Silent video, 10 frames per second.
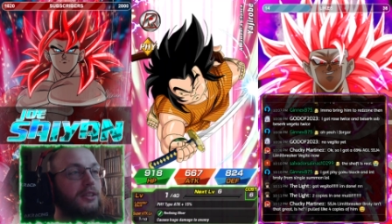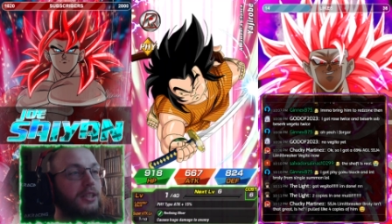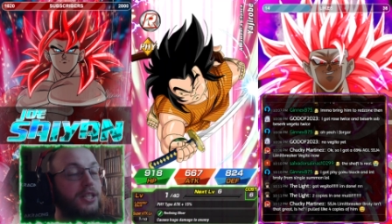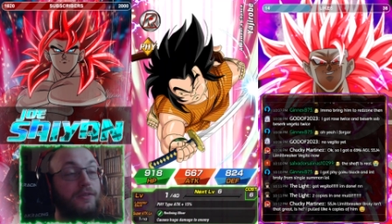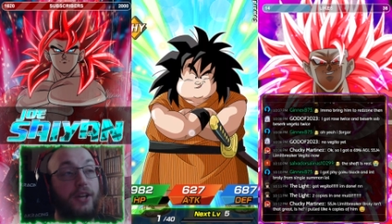
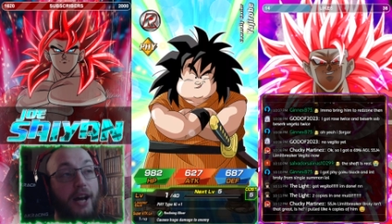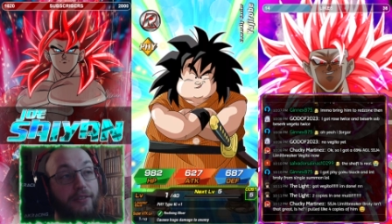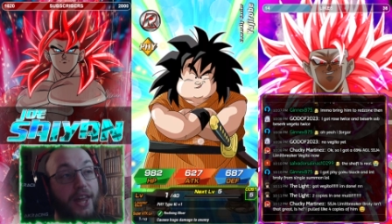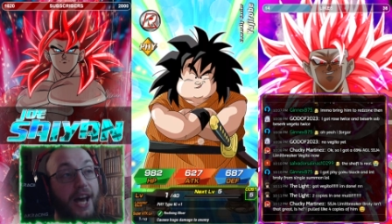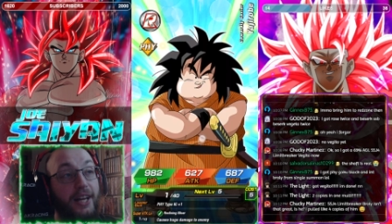Because if you have
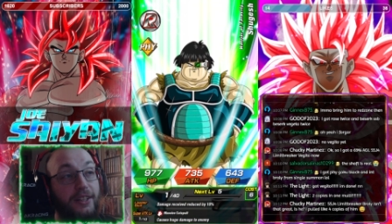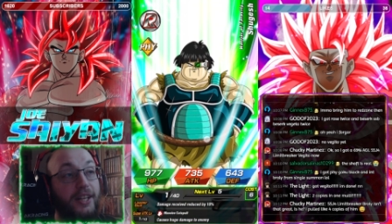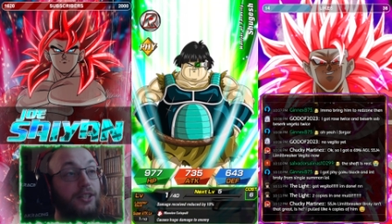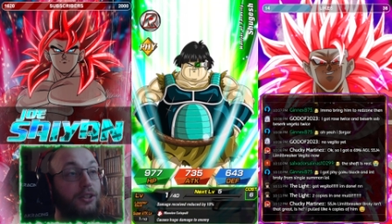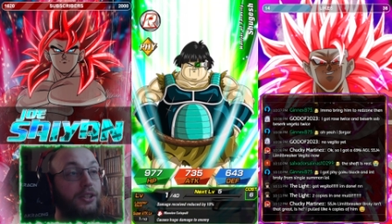that,
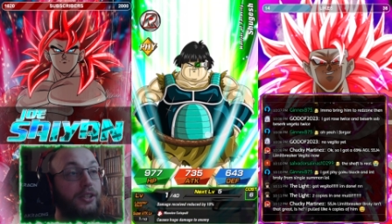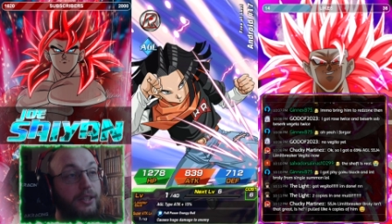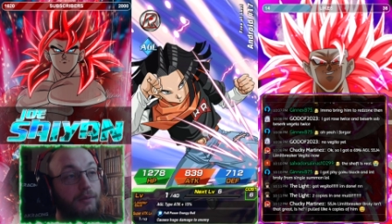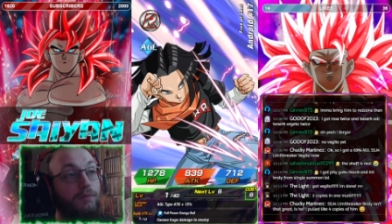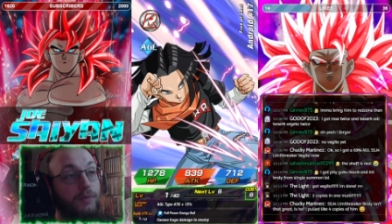then you're, you,
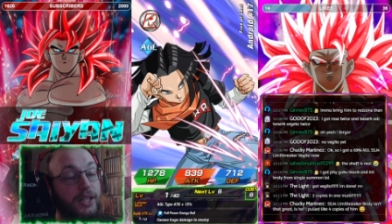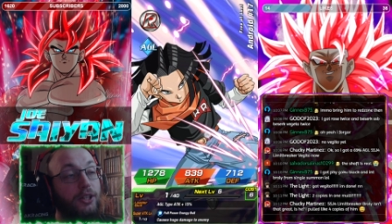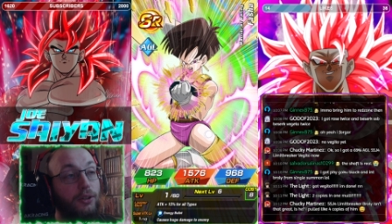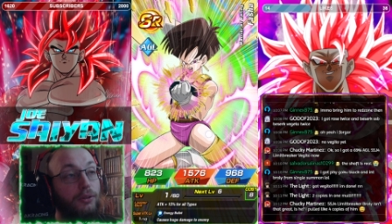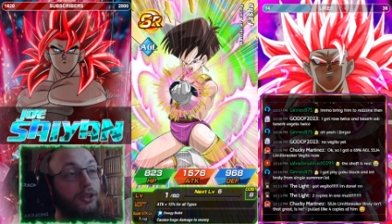
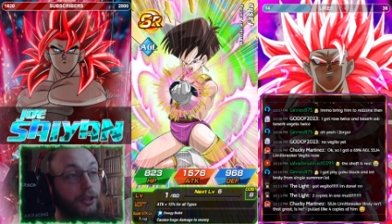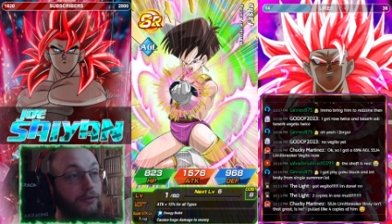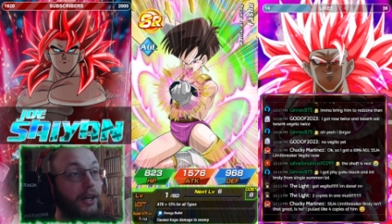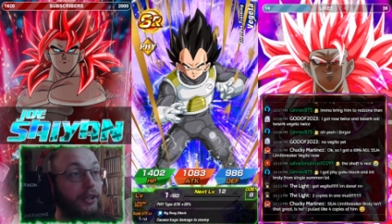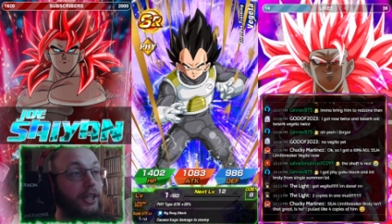he'll look
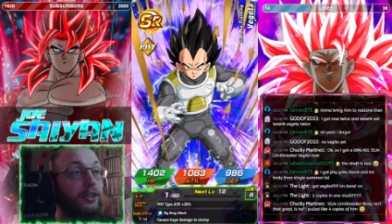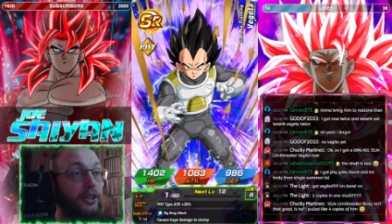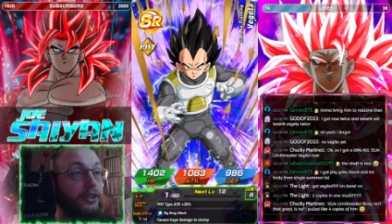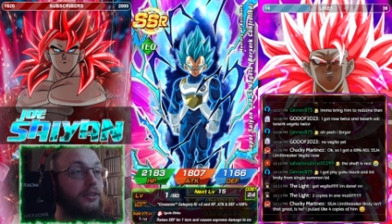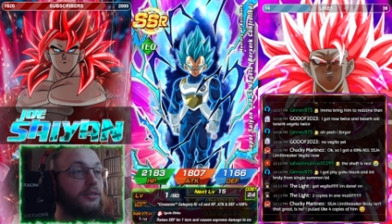very good.